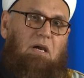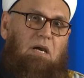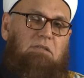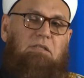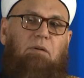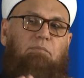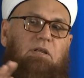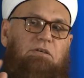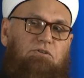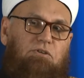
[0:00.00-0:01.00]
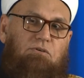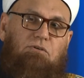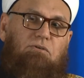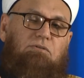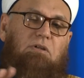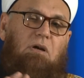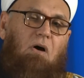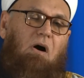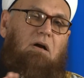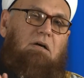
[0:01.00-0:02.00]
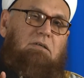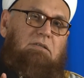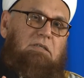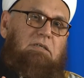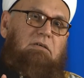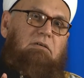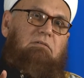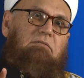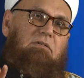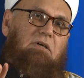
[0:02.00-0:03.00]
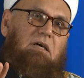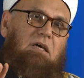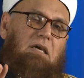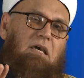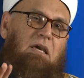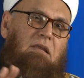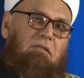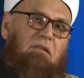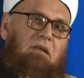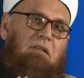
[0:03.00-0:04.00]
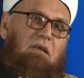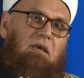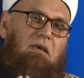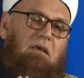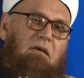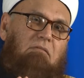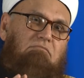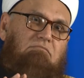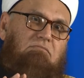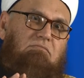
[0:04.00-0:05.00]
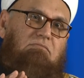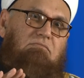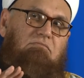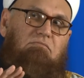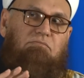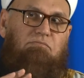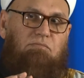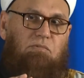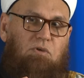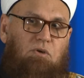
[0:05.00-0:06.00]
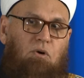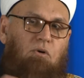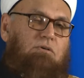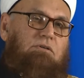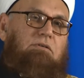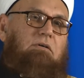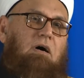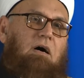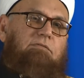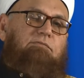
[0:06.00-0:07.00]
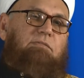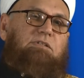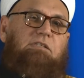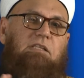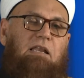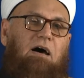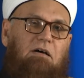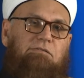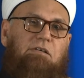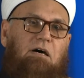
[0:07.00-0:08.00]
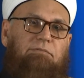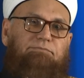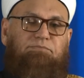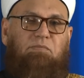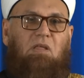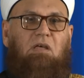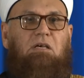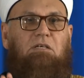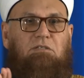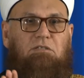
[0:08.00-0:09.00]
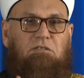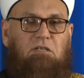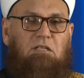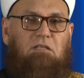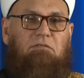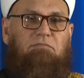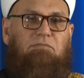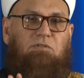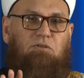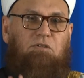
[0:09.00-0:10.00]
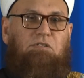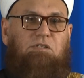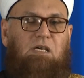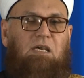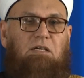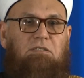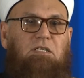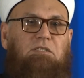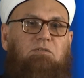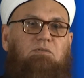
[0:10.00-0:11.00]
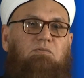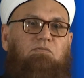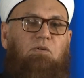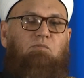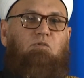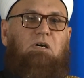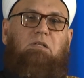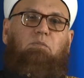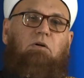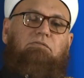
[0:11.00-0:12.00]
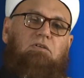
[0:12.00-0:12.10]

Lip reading: and that place, the rock in the court of Masjid al-Aqsa, still to this day exists, from where the Prophet